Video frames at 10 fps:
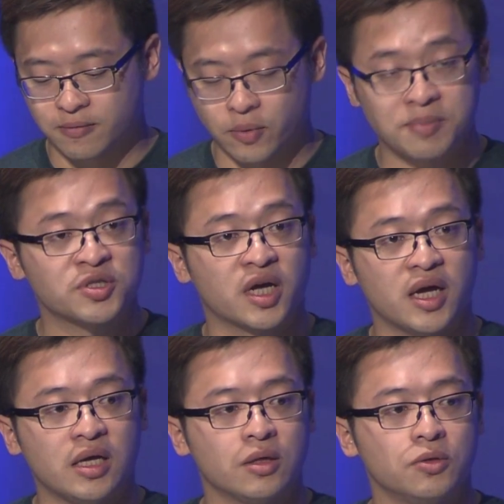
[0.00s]

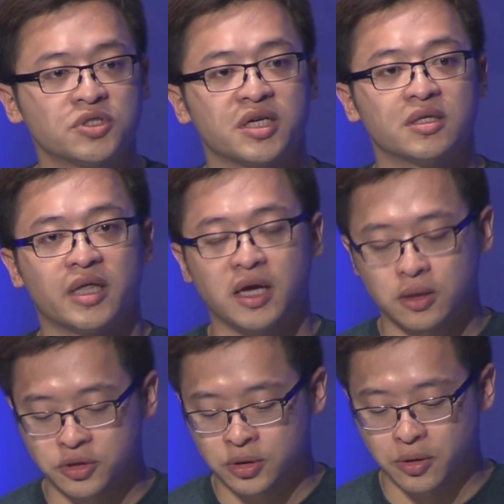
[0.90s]
website using the
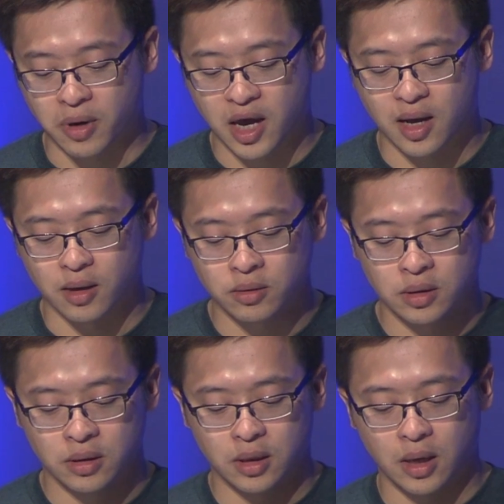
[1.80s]
English locale,
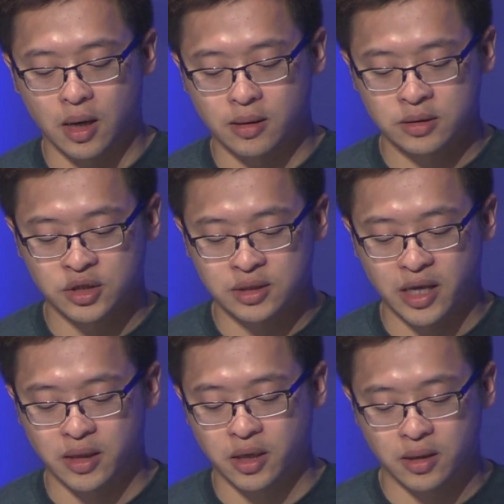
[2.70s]
just
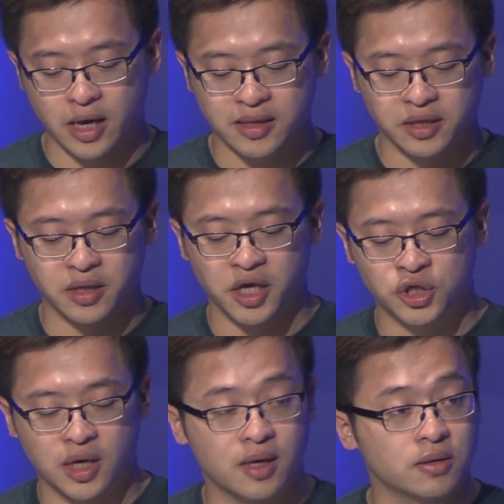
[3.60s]
like adding the
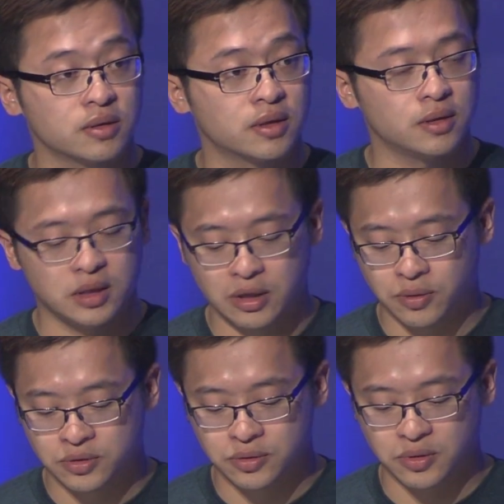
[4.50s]
HL
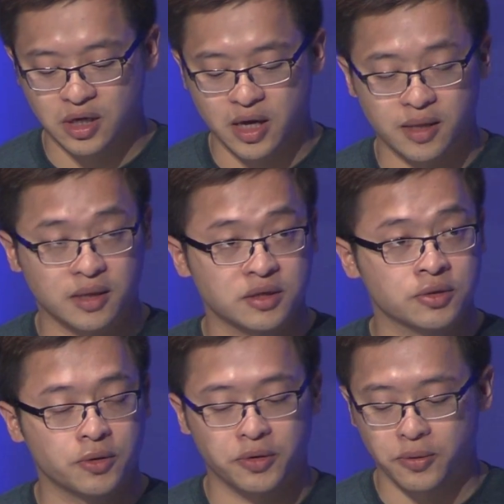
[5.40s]
equals to
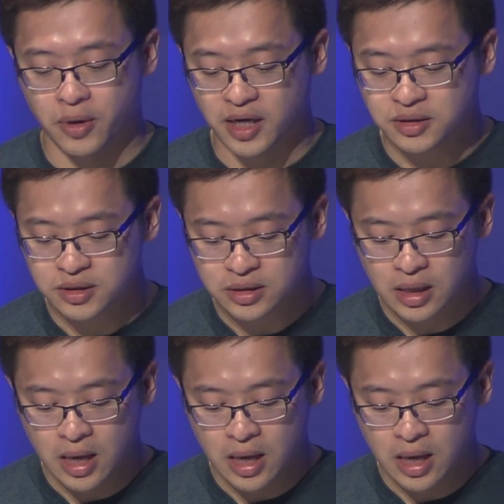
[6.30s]
EN_US.